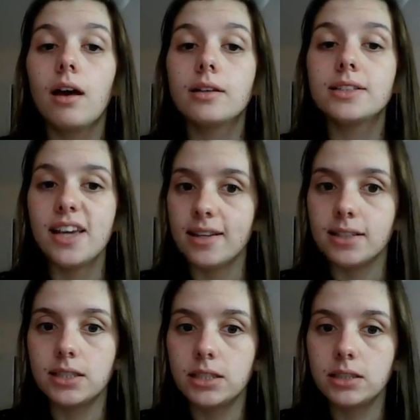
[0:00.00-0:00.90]
So
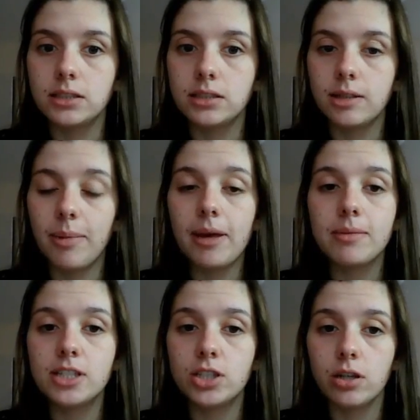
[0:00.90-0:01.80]
yes, the
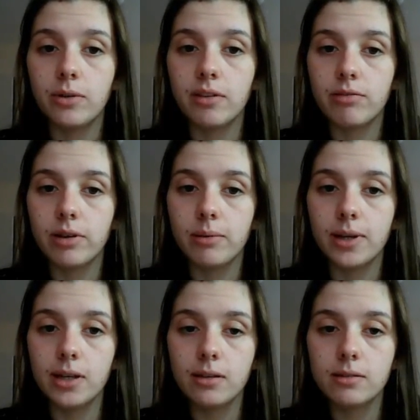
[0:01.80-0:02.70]
baby is due in 3
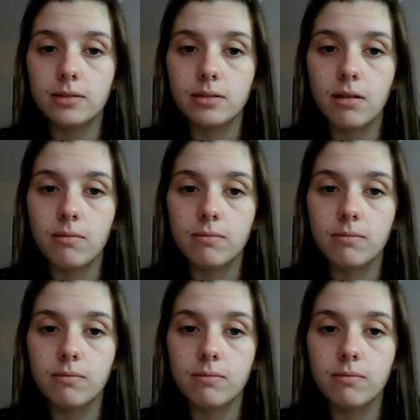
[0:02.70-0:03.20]
weeks,